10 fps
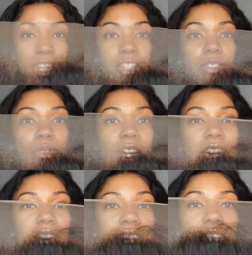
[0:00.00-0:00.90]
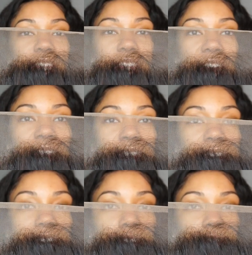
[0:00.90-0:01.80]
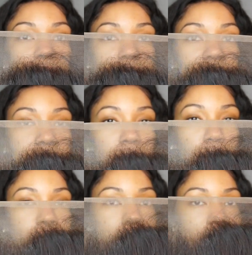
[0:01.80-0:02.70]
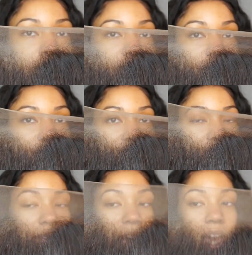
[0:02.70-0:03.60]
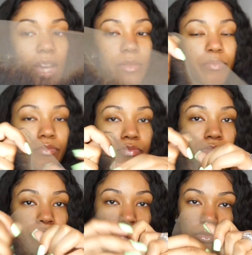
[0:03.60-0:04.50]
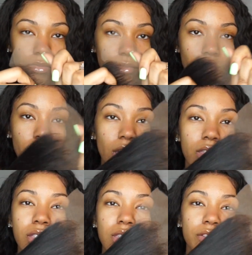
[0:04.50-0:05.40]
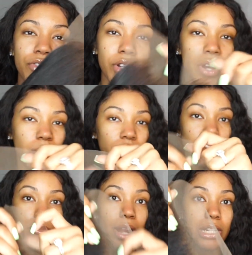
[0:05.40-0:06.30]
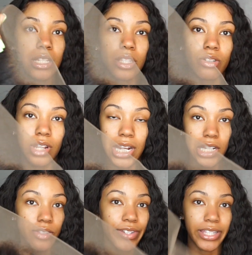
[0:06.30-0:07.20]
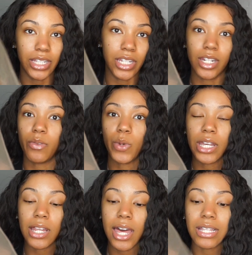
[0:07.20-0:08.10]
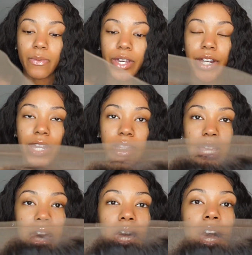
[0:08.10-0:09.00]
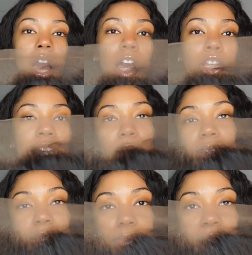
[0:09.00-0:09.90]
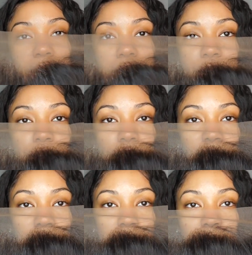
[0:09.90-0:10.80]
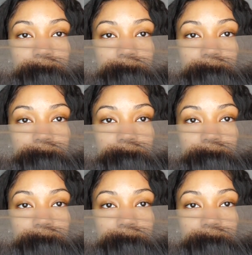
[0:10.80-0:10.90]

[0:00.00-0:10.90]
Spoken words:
this one isn't that thick. As you can see, I plucked some of this side. This is a frontal I was just practicing on. I just recently did a wig class with Arrogante, so I was just practicing on this,